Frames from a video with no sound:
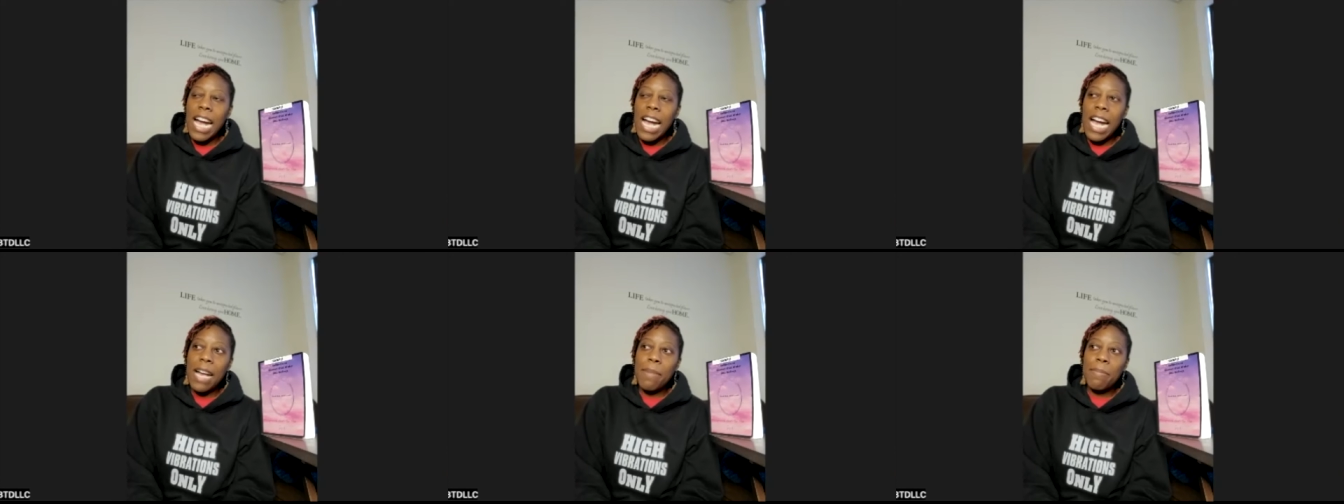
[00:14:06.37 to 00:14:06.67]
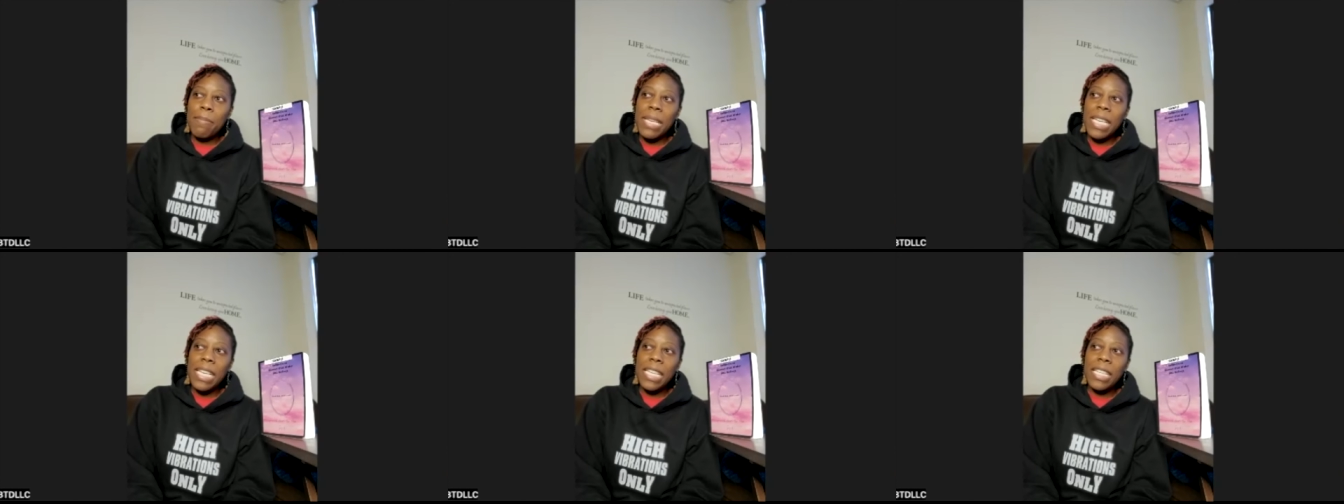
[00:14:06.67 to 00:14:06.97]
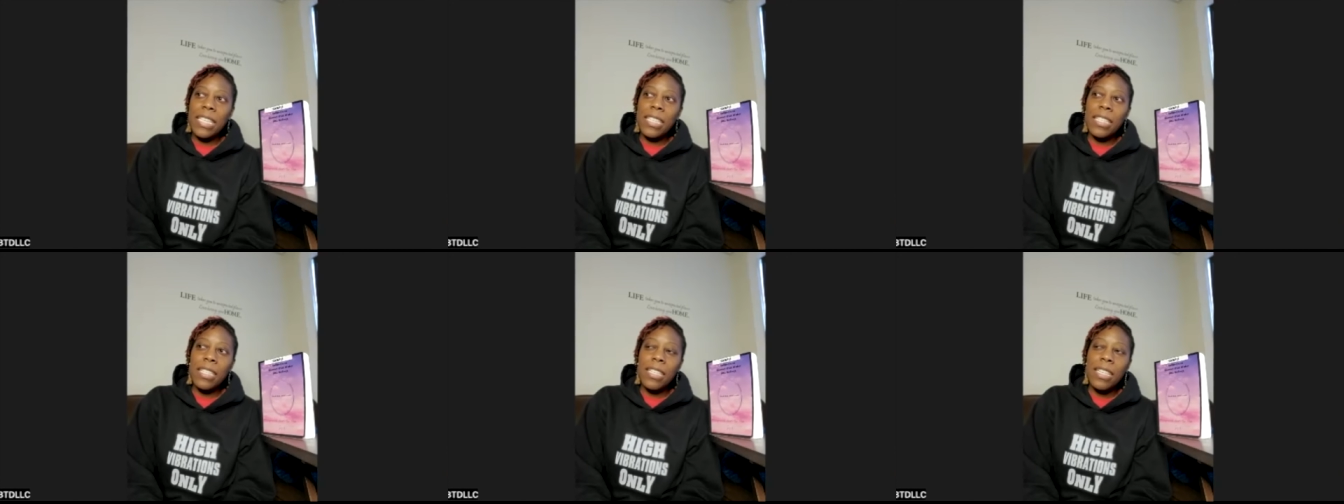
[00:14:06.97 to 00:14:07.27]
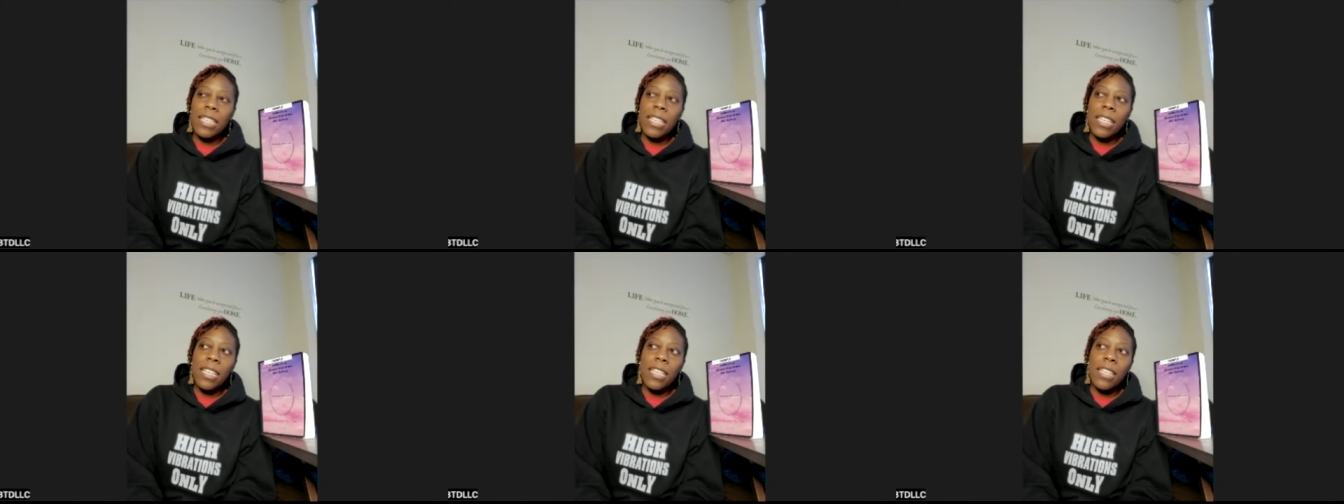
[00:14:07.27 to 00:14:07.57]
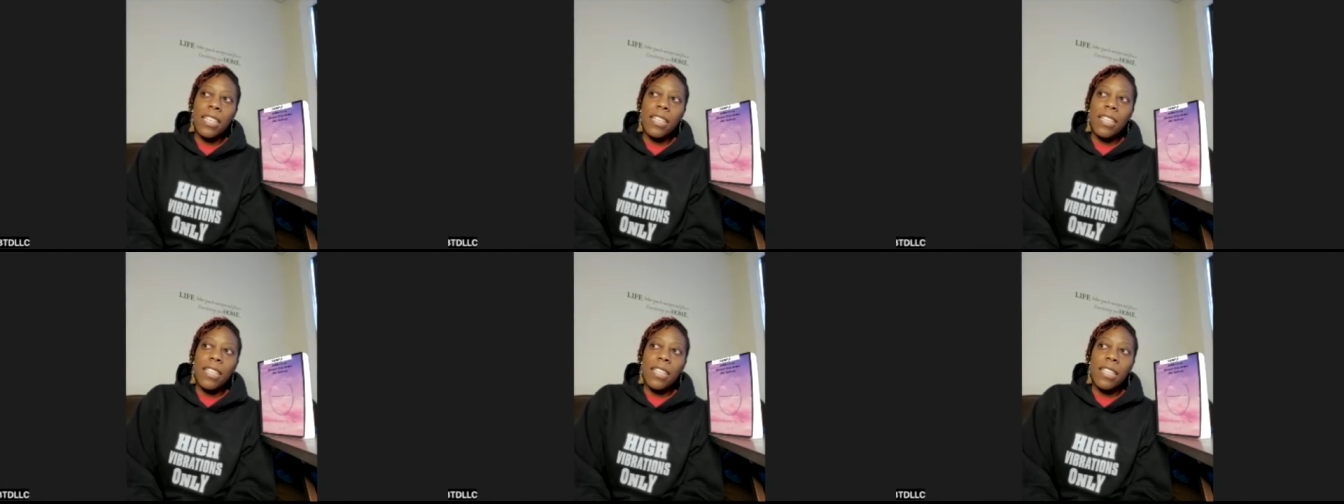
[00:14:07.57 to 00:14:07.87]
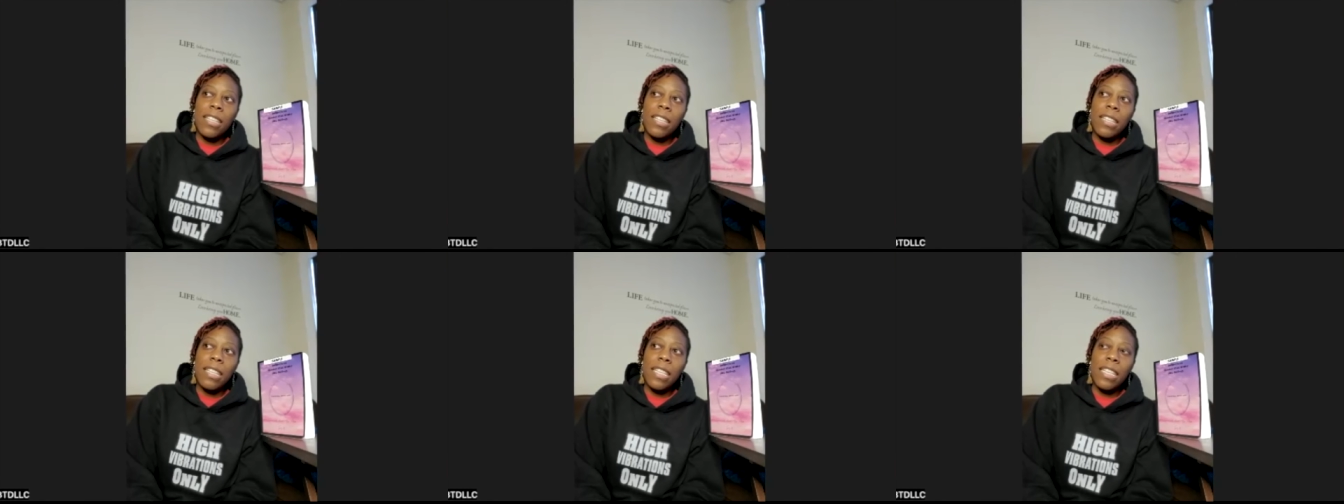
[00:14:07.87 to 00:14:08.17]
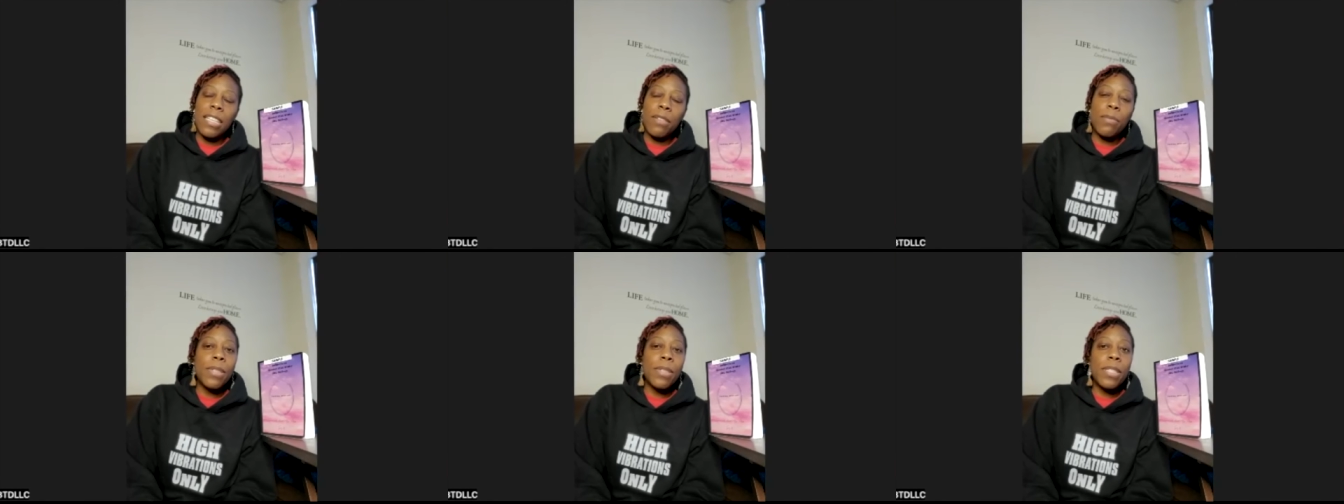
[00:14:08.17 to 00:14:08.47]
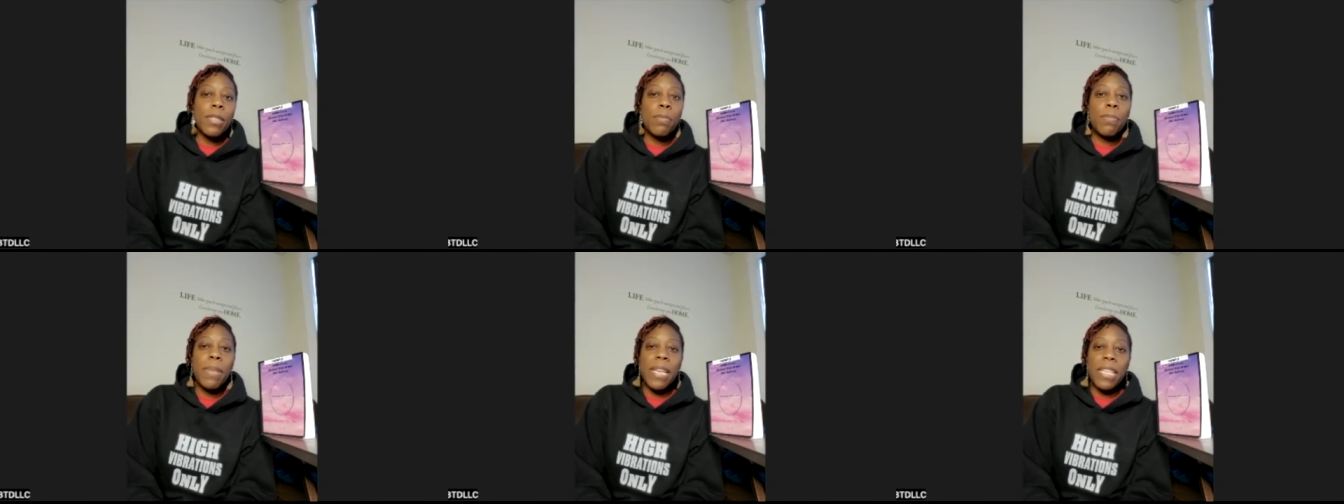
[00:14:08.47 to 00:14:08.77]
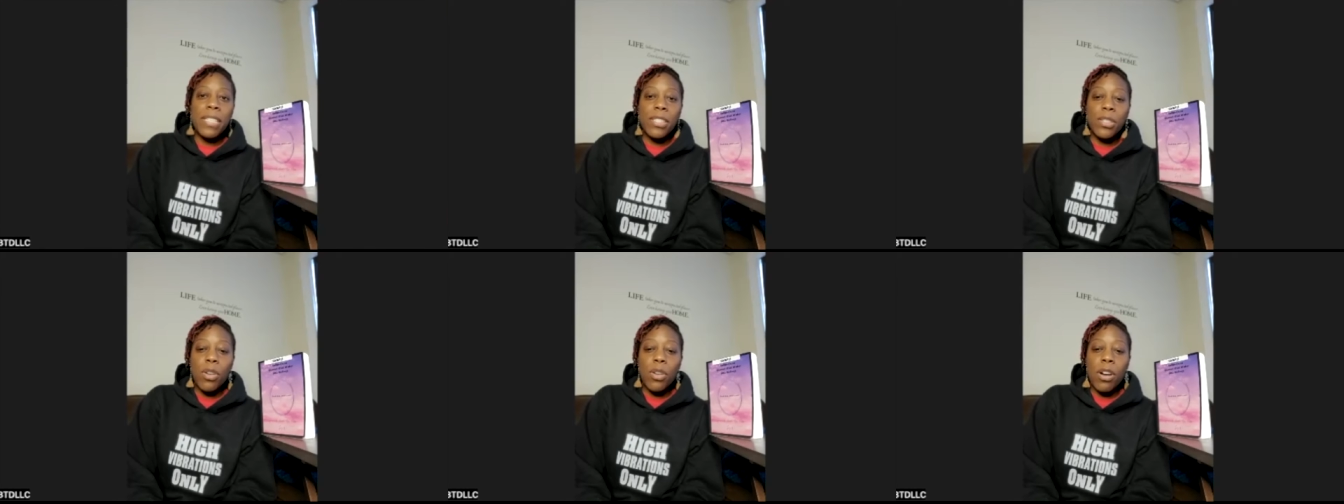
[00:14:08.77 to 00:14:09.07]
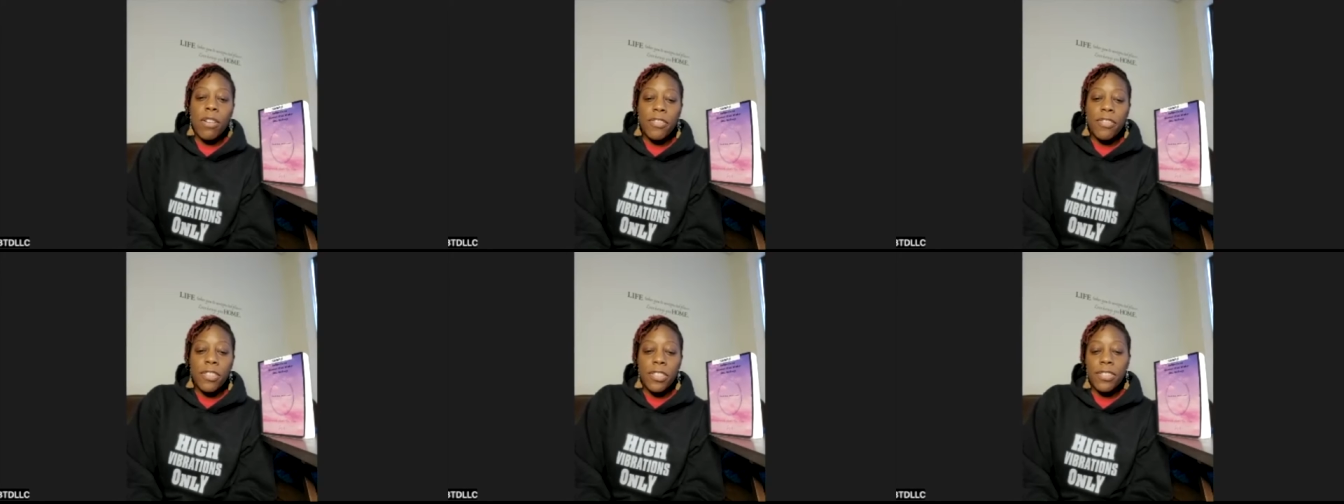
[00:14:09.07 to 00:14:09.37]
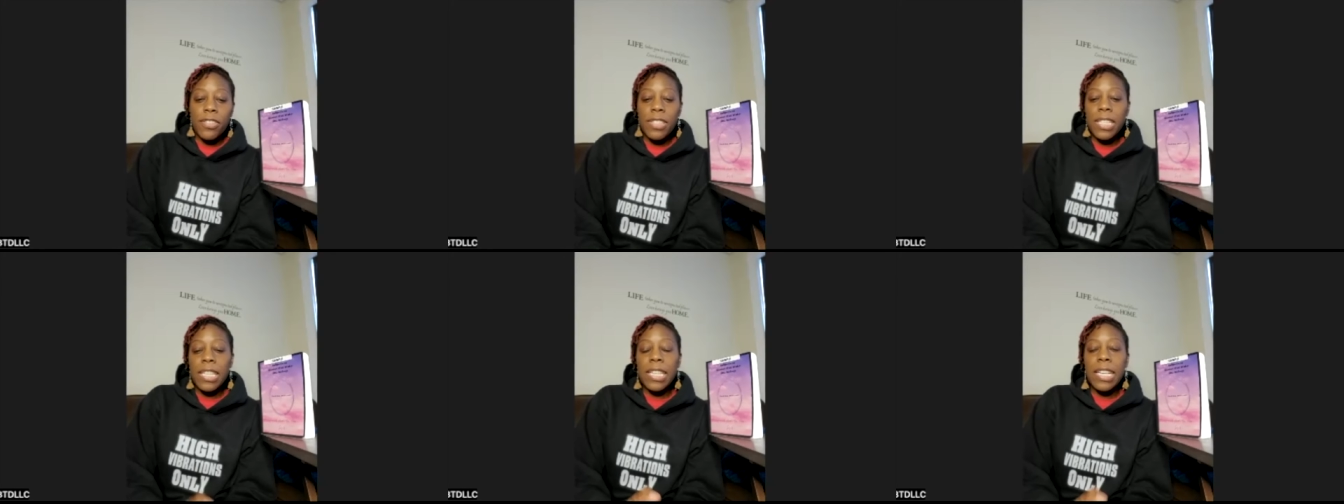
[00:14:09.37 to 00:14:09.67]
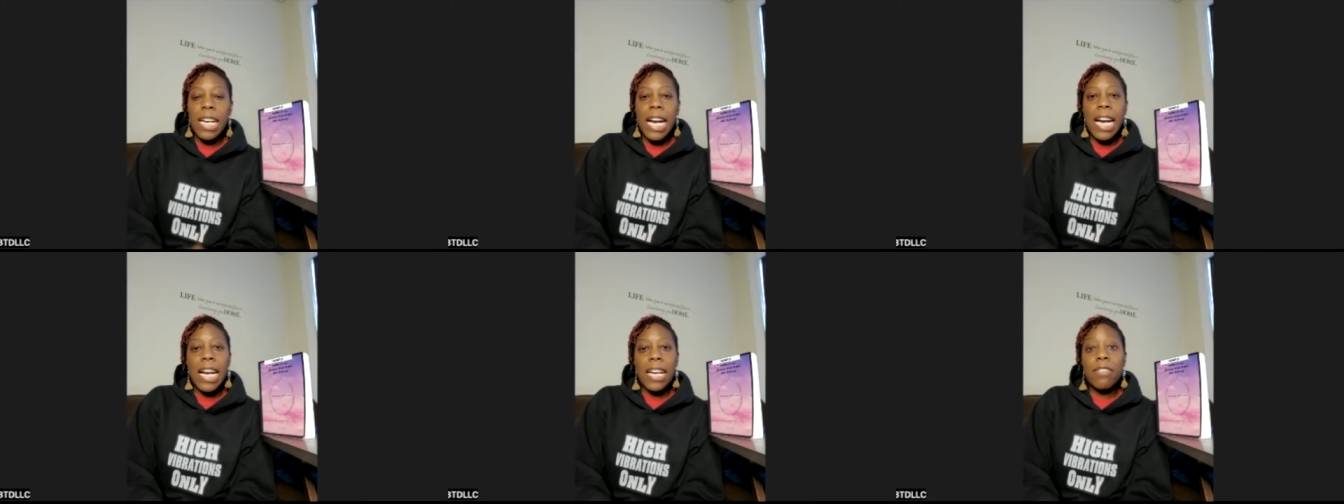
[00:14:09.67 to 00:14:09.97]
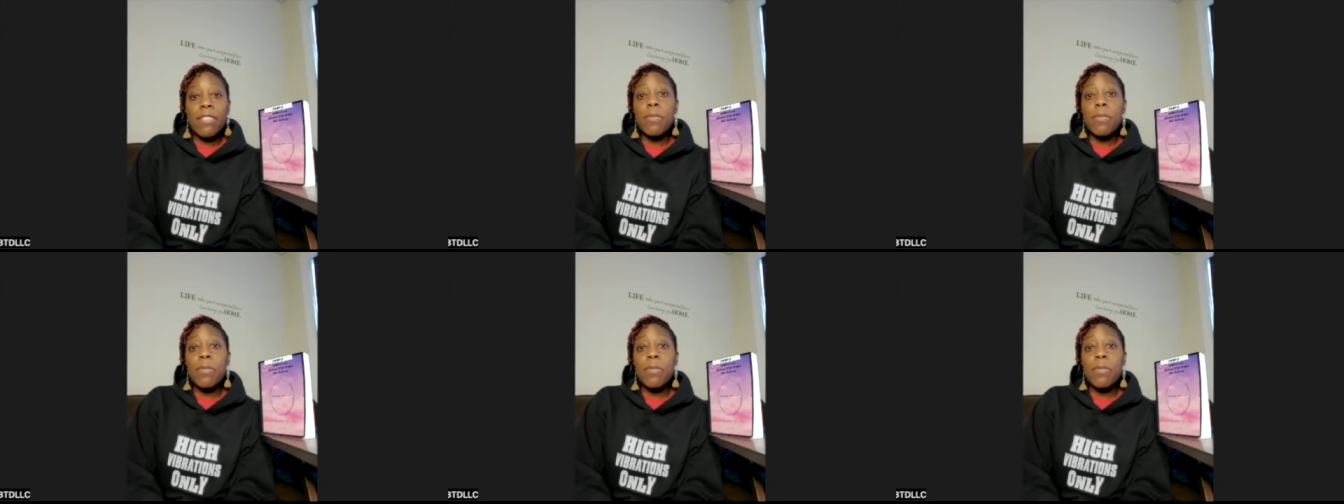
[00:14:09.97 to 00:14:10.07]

I mean, it was based off of the guy.